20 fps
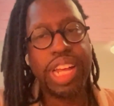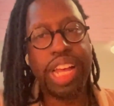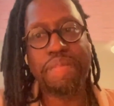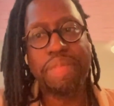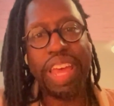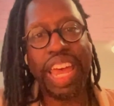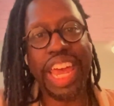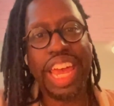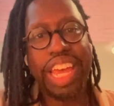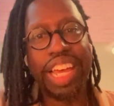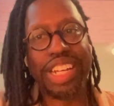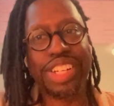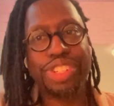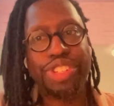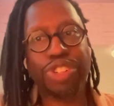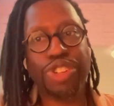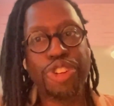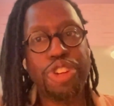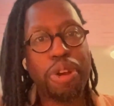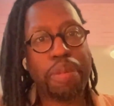And to
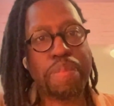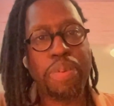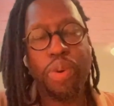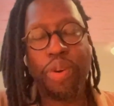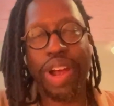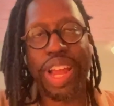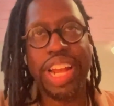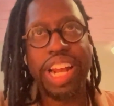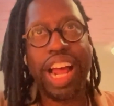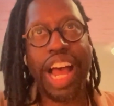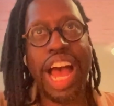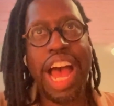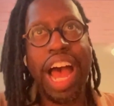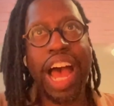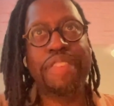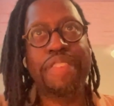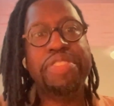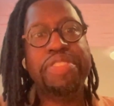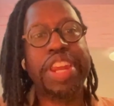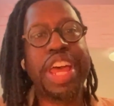your point, I've
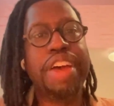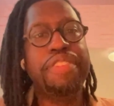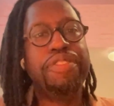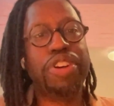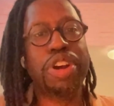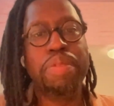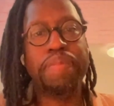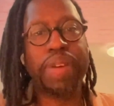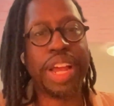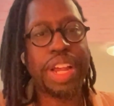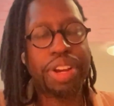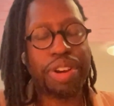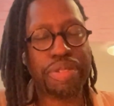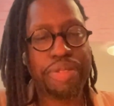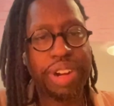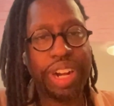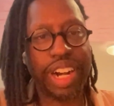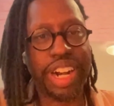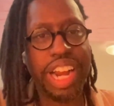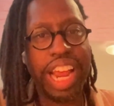never in my
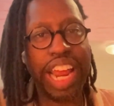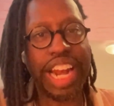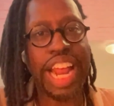career had